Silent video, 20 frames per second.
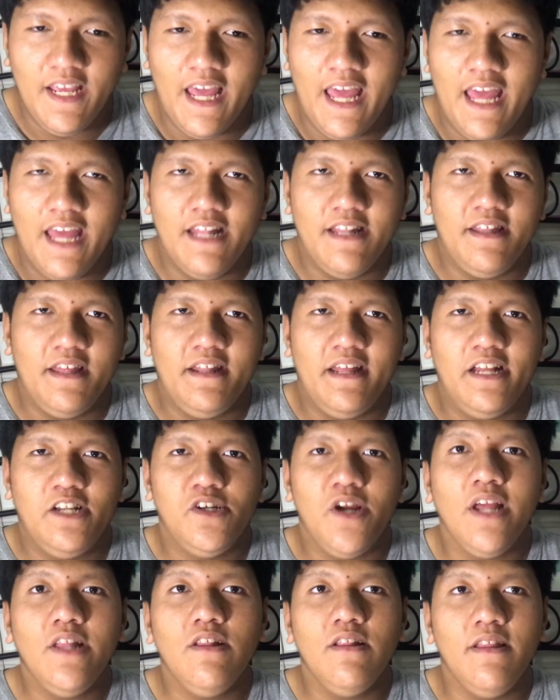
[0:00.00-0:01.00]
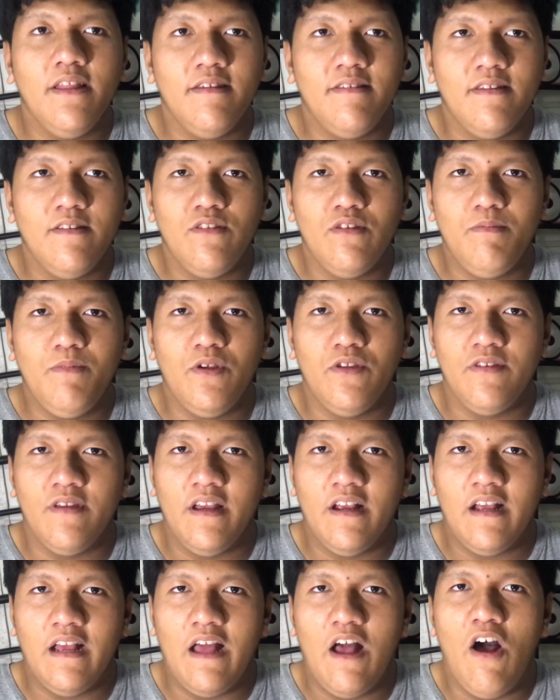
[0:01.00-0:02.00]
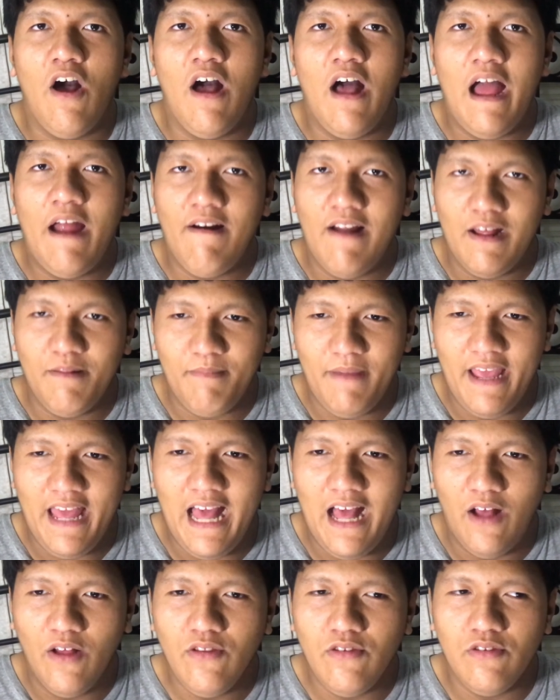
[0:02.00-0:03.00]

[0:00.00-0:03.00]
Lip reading: and then I tried to listen to music around my house.